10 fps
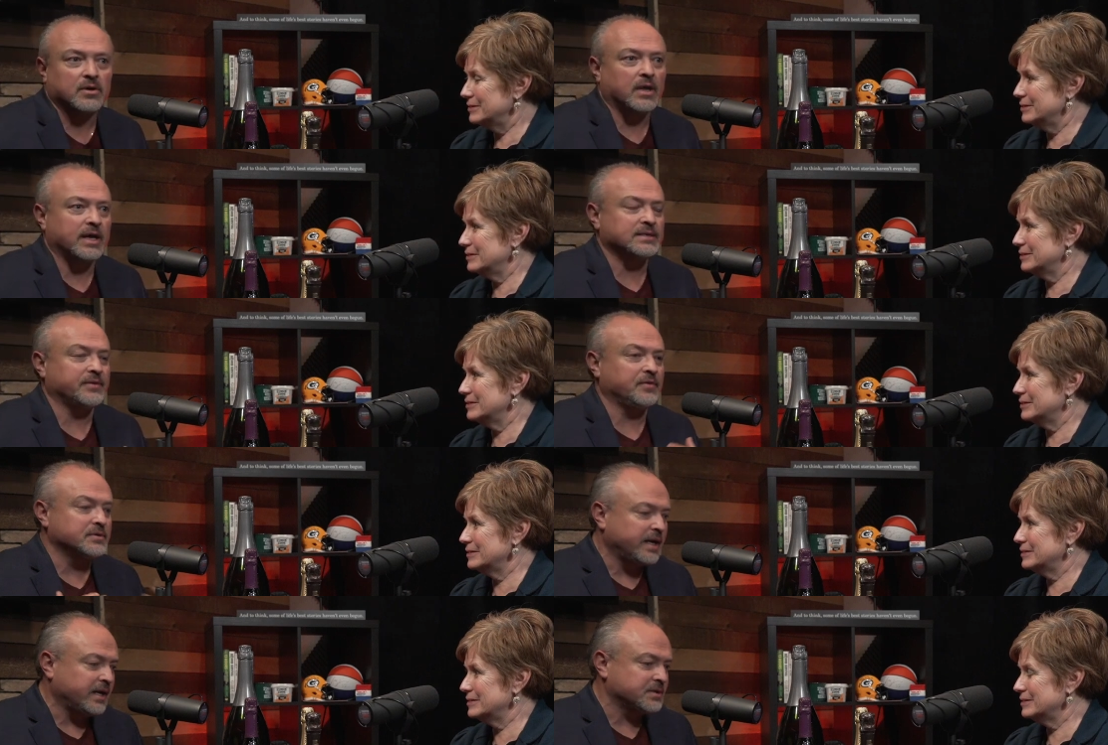Speaker 1: clients, if you
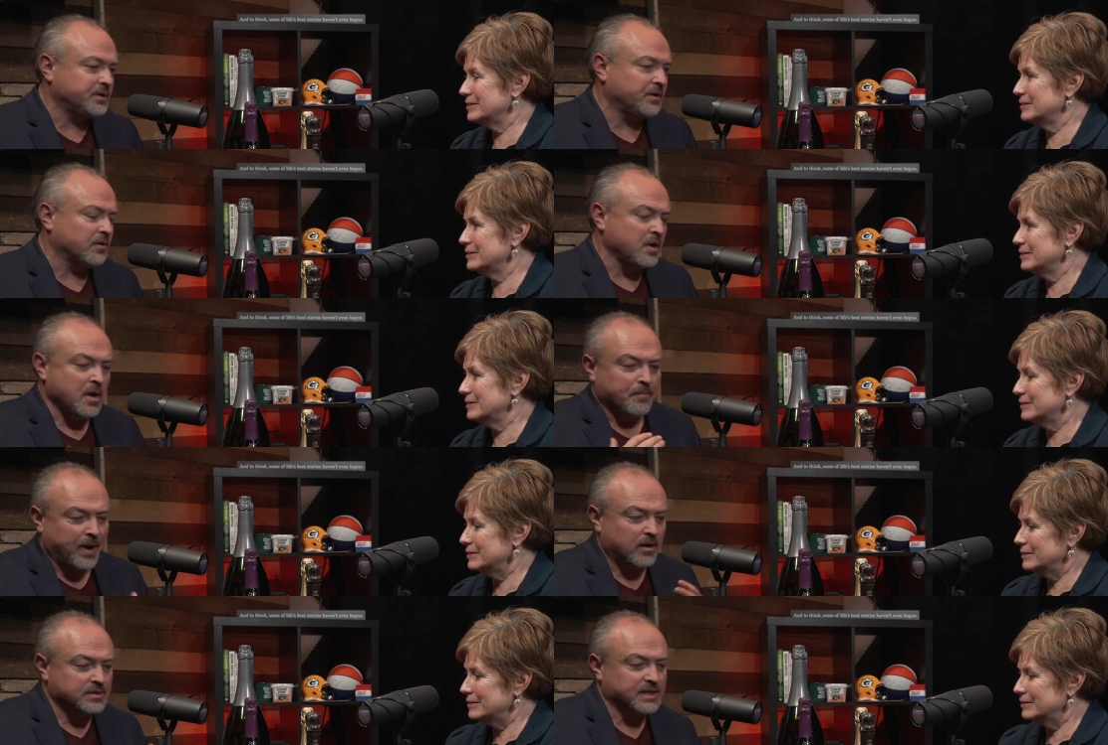take it to your
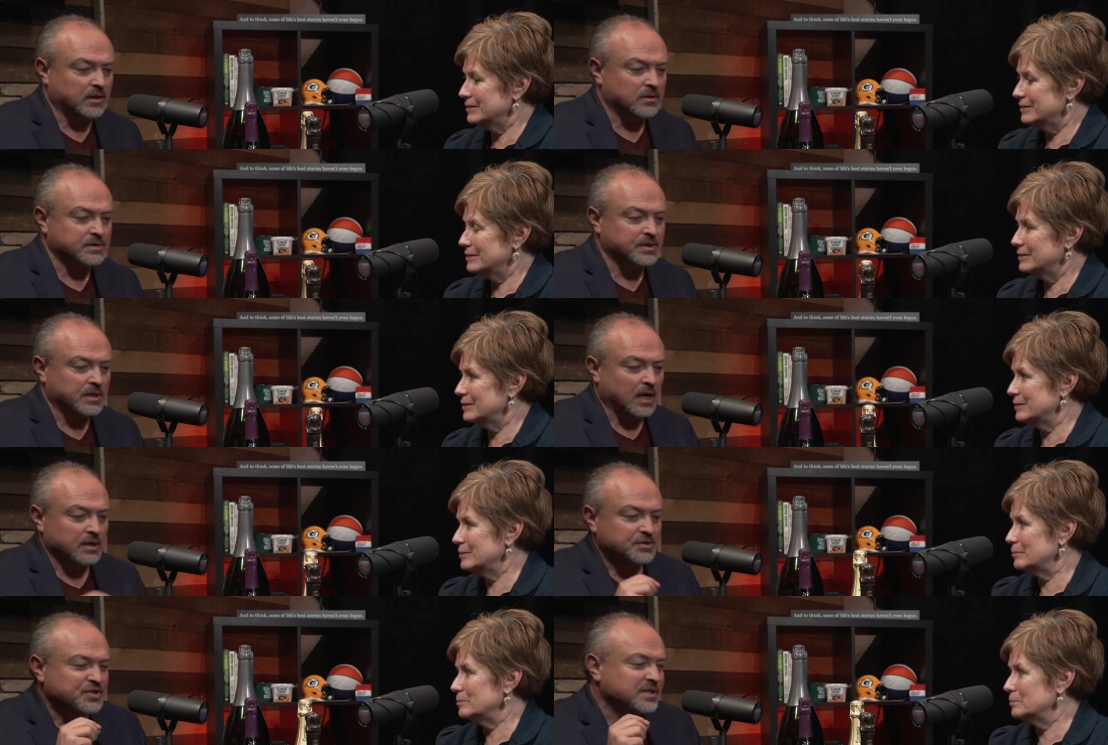buyer sellers,
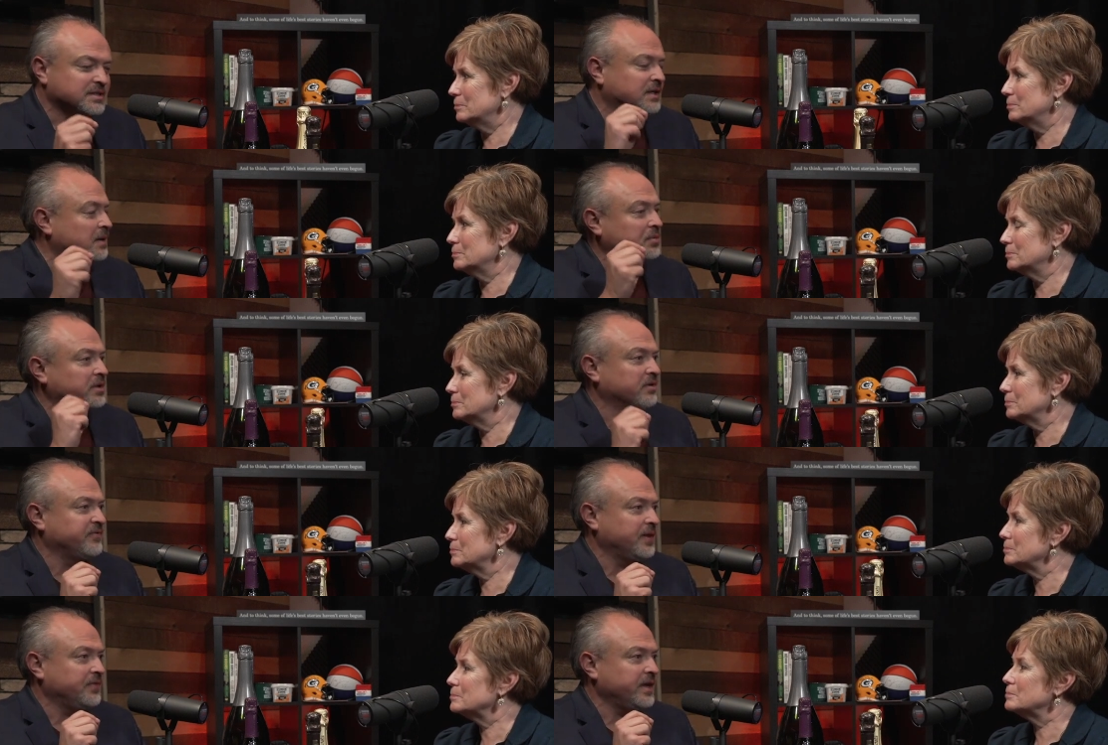just a couple little
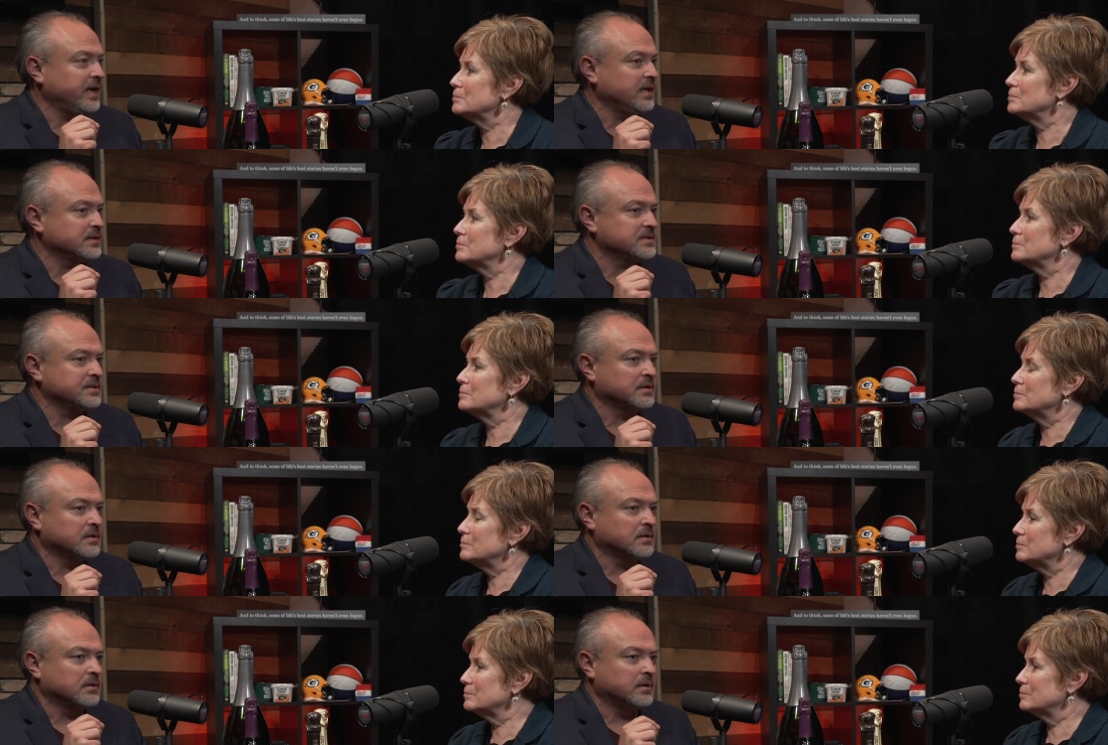fun things.
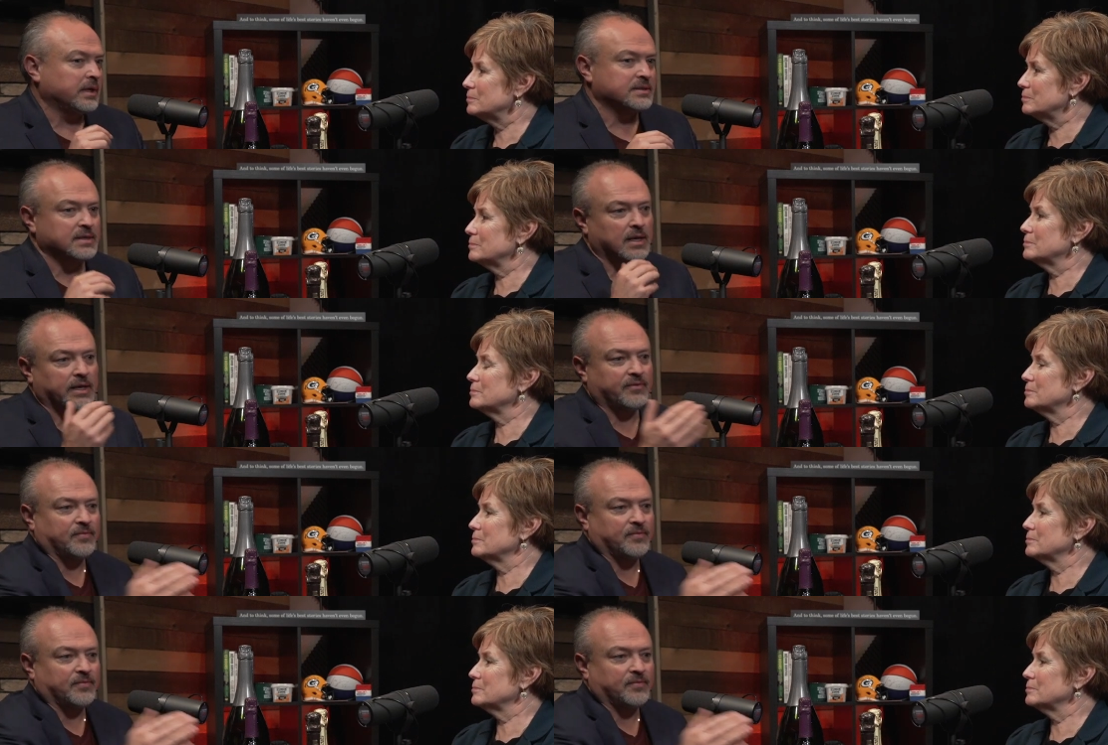It's not like